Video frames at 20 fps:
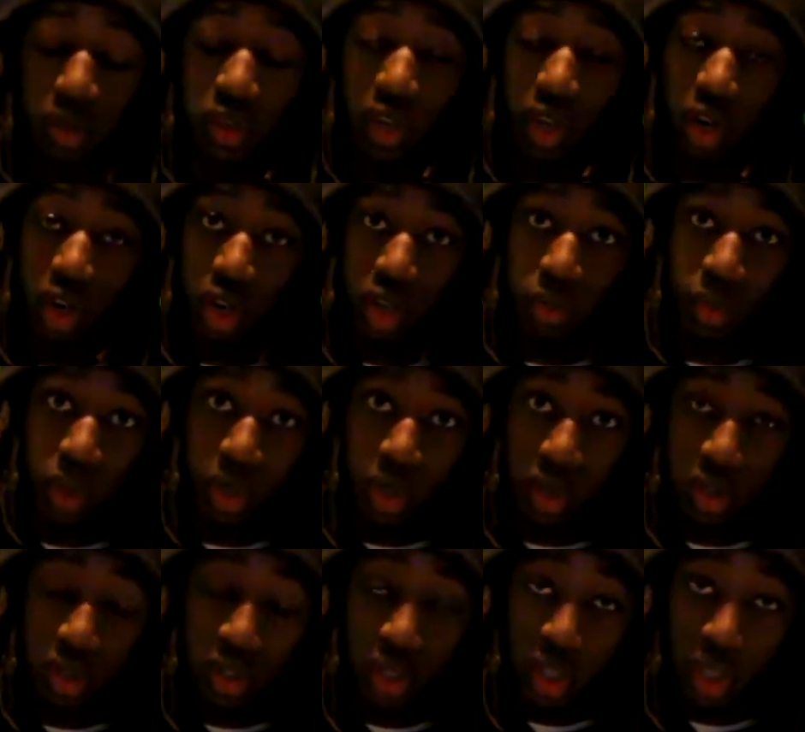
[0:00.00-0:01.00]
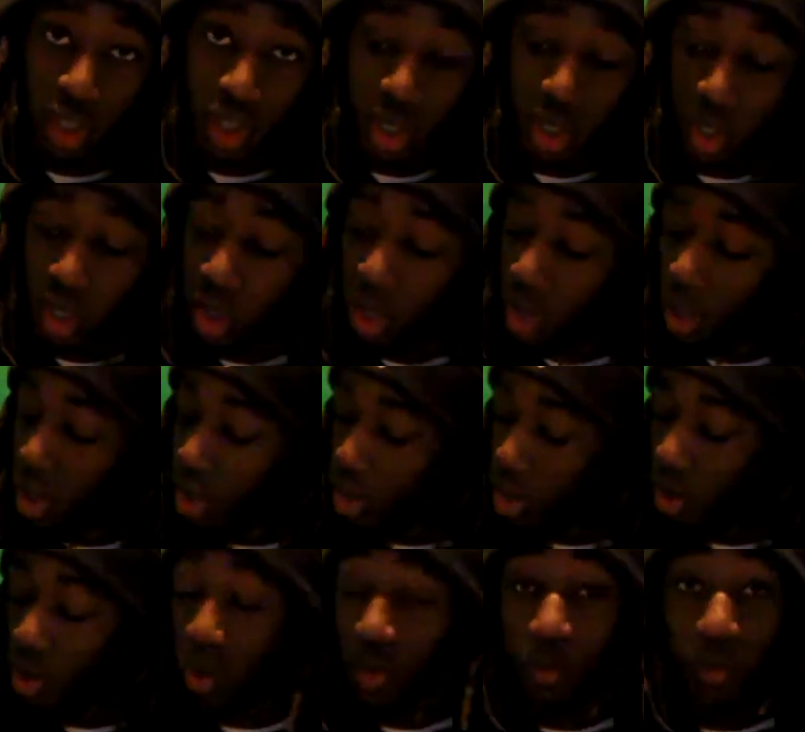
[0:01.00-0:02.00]
to Hardware City,
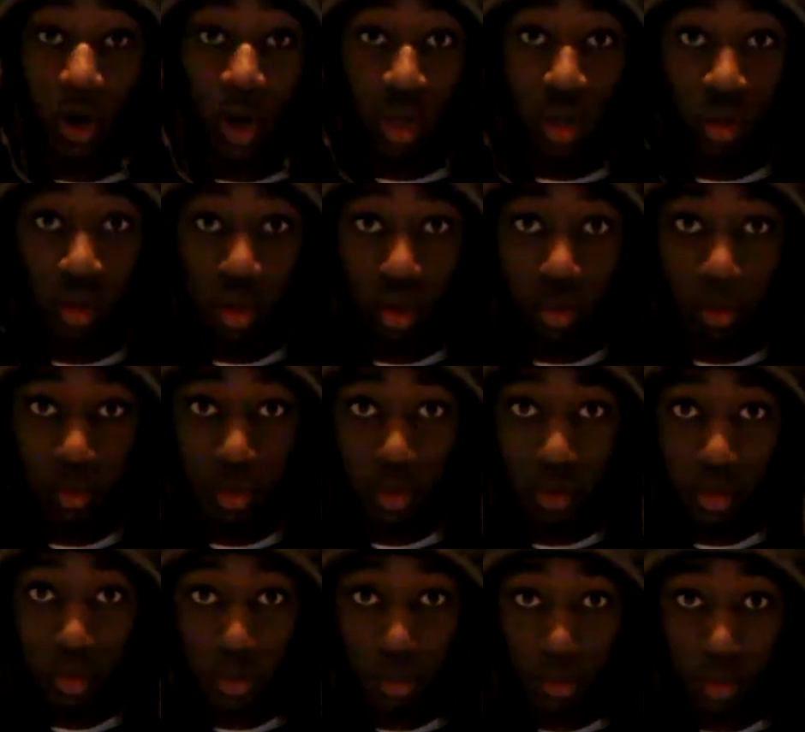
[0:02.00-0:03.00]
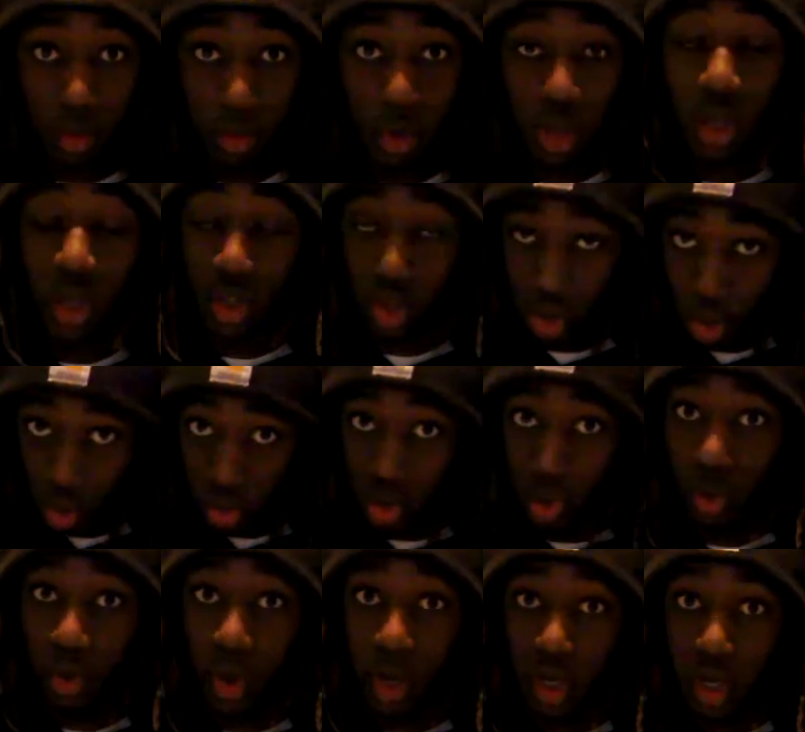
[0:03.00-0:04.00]
go follow them, go
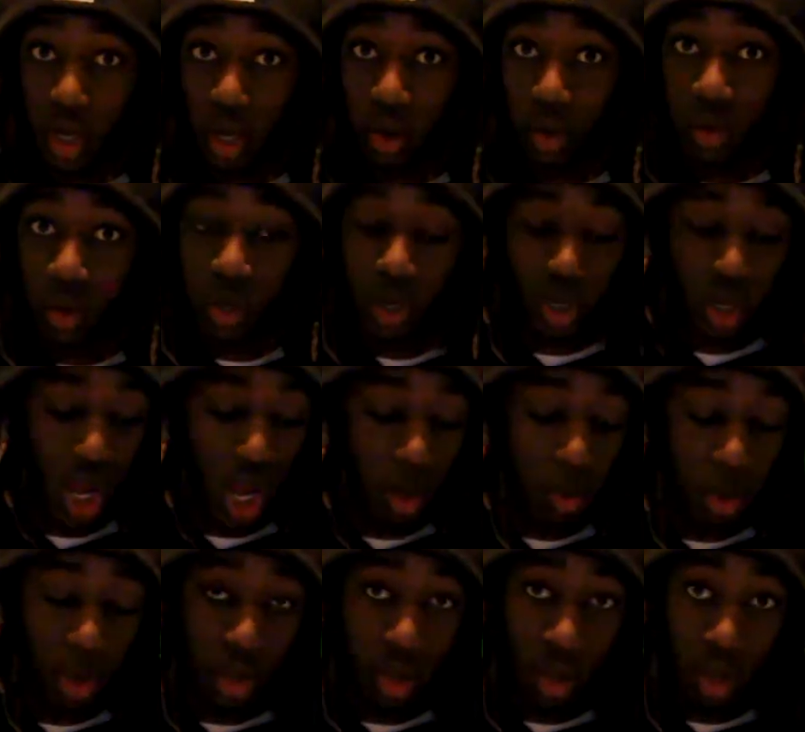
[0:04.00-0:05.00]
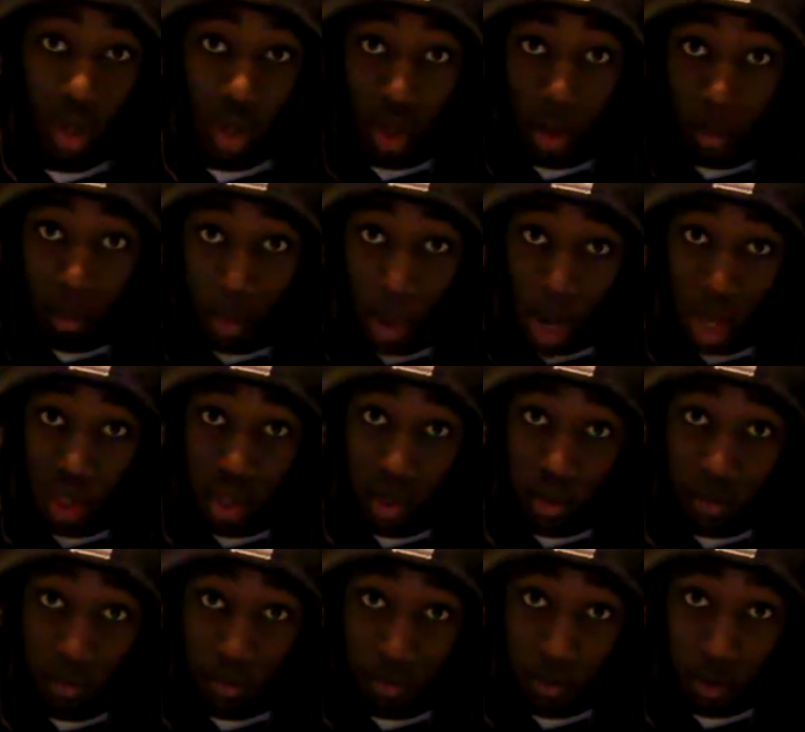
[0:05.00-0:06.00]
do it right now, and comment Mally
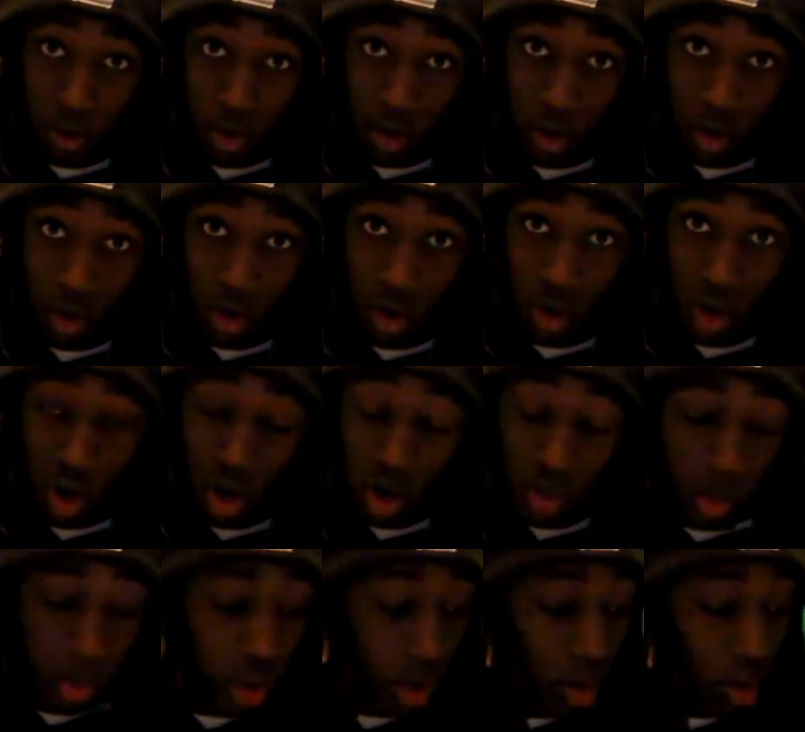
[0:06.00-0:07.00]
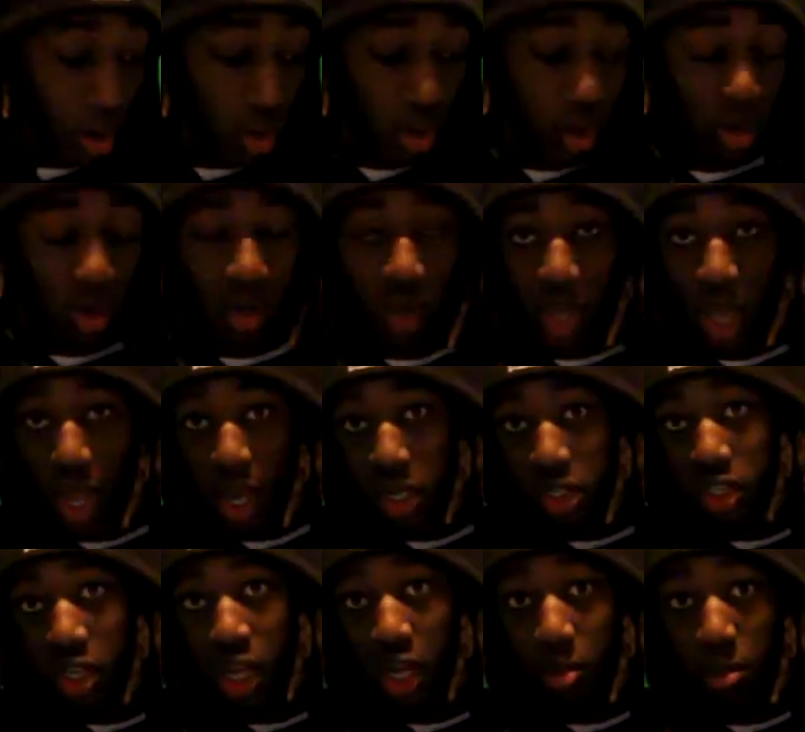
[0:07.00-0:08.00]
for hardware,
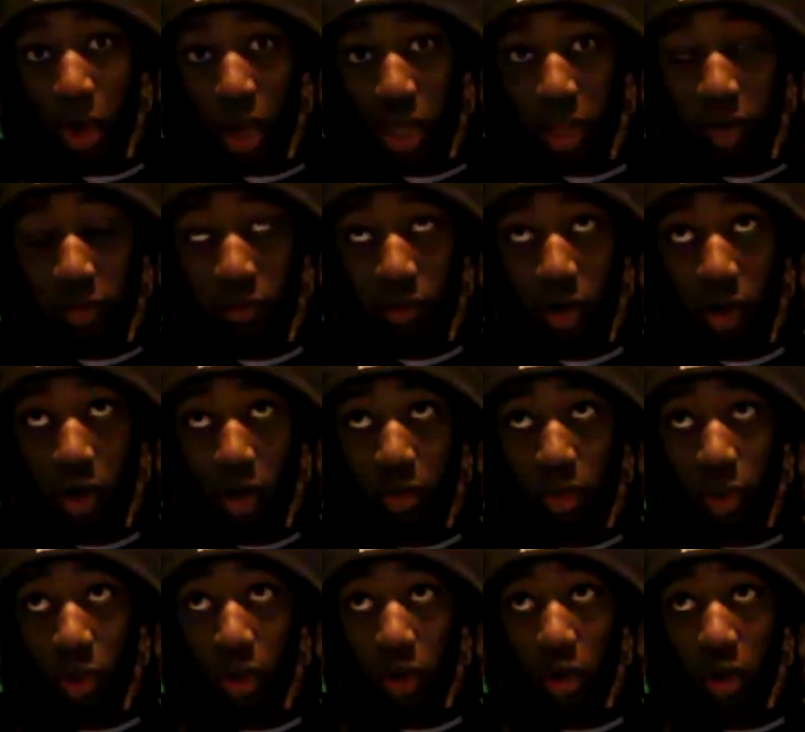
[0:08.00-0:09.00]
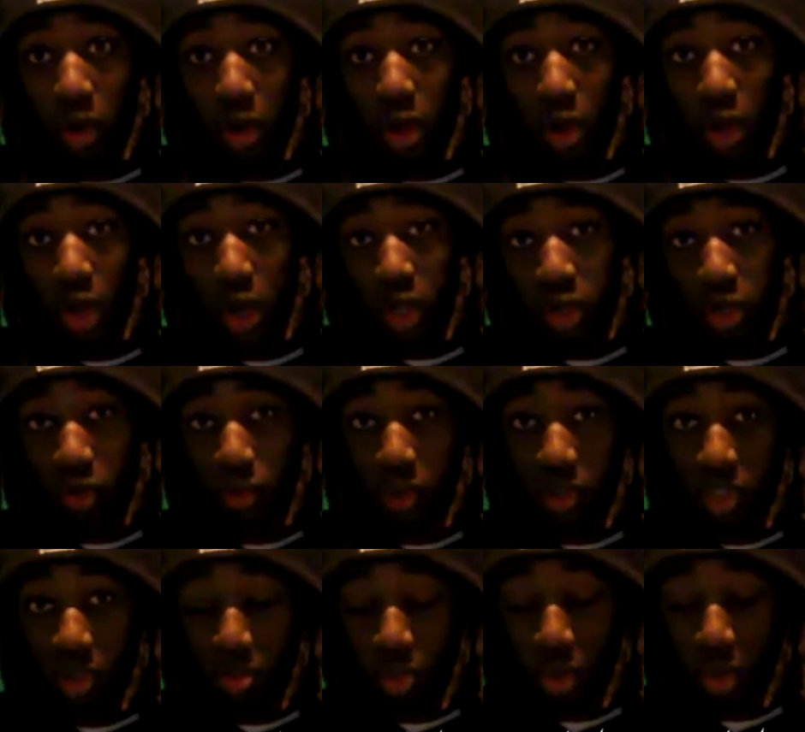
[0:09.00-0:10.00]
hashtag Mally for hardware on their
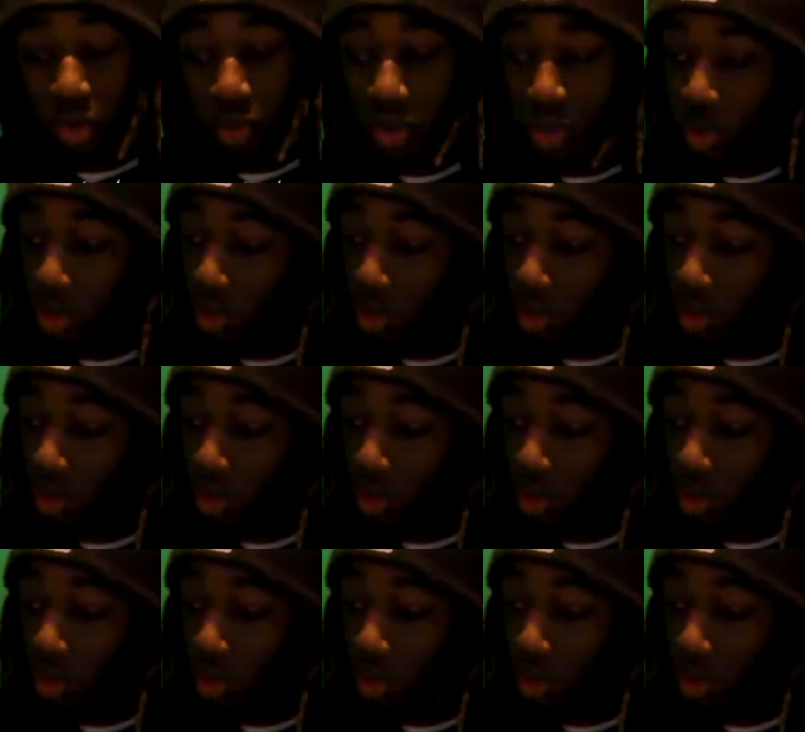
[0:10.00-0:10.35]
recent post.